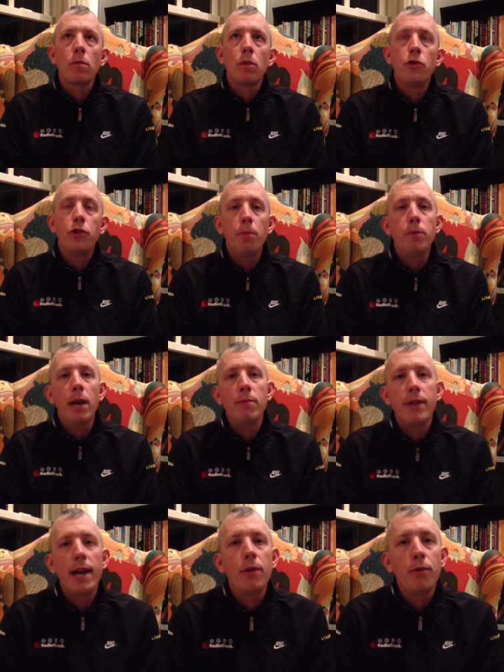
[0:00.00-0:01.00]
Sometimes
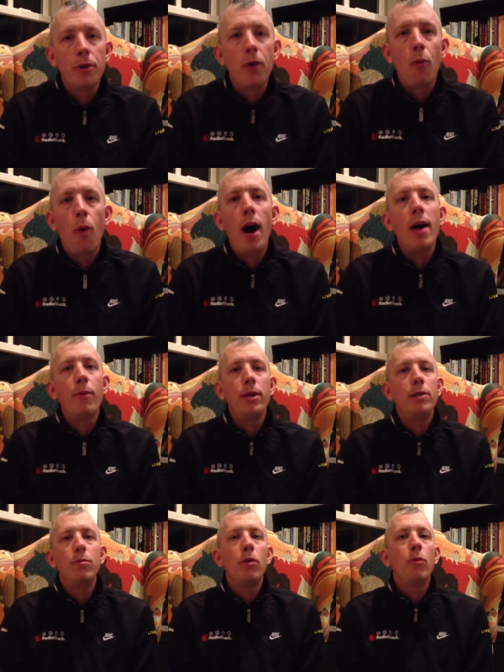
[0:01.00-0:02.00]
I don't know why we
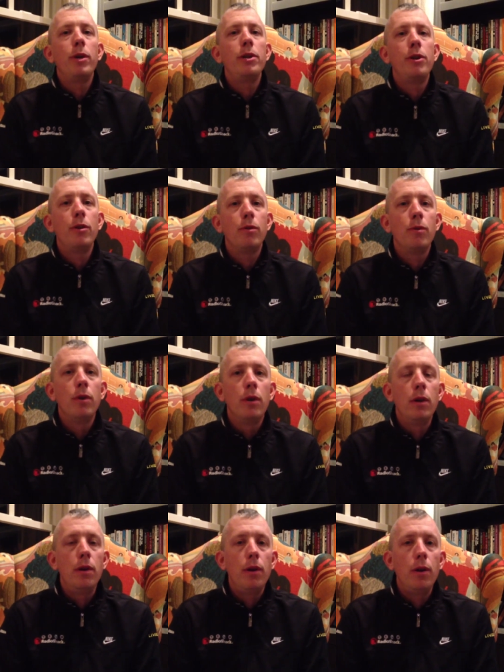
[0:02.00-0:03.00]
do what we do,
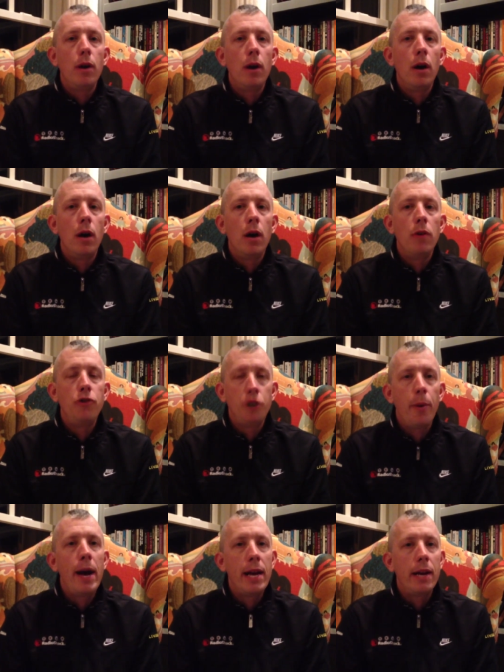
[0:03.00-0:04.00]

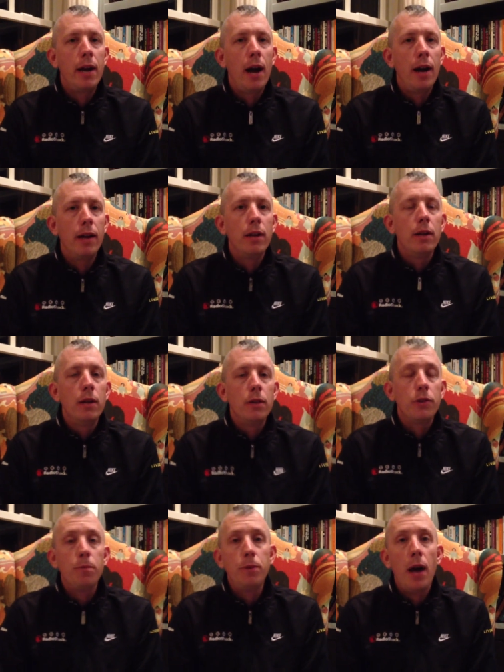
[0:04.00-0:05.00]
Joanne and I.
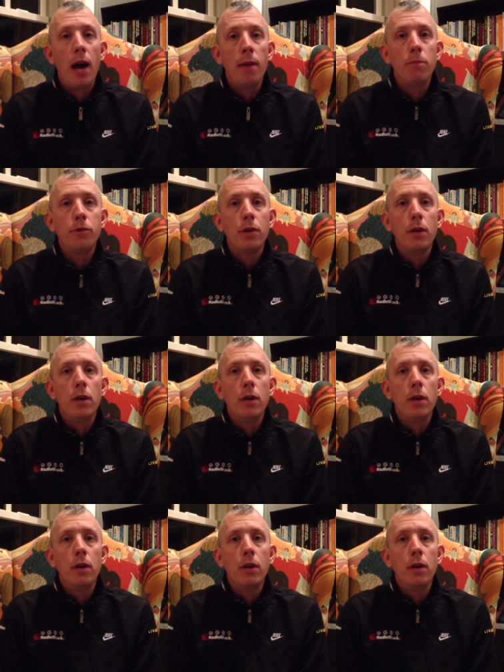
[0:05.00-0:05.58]
Sometimes